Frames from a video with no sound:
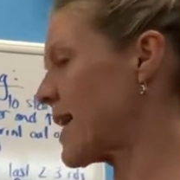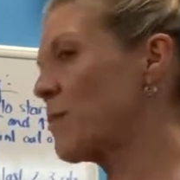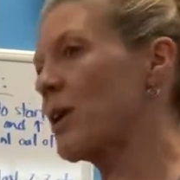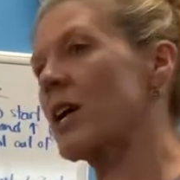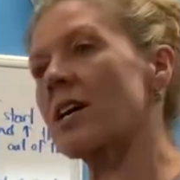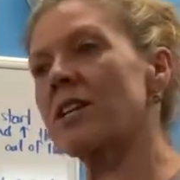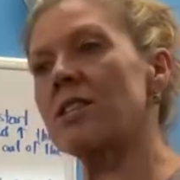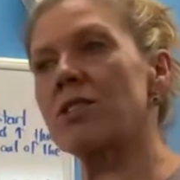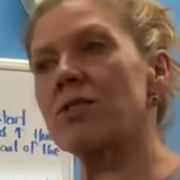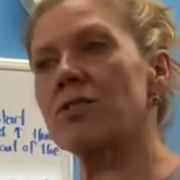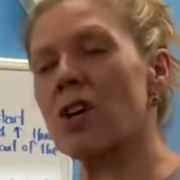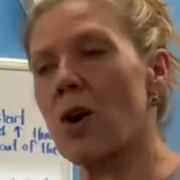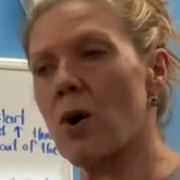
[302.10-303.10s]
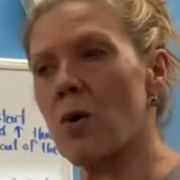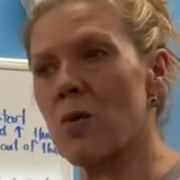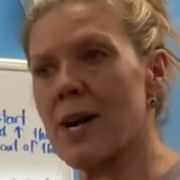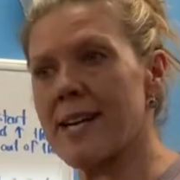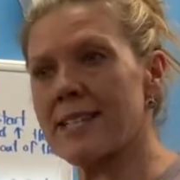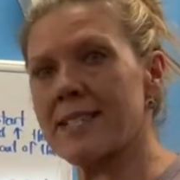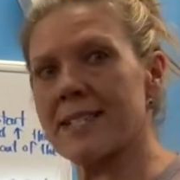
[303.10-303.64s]
we are going to do toe
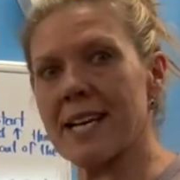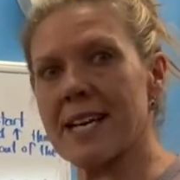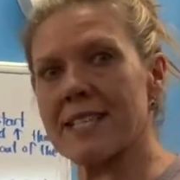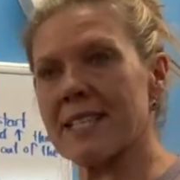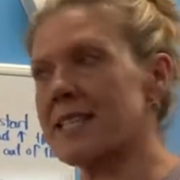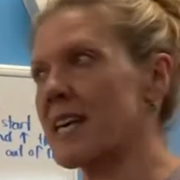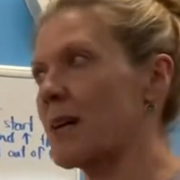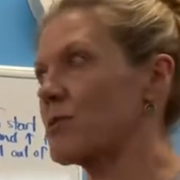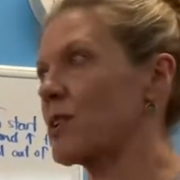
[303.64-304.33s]
raises as a sub. So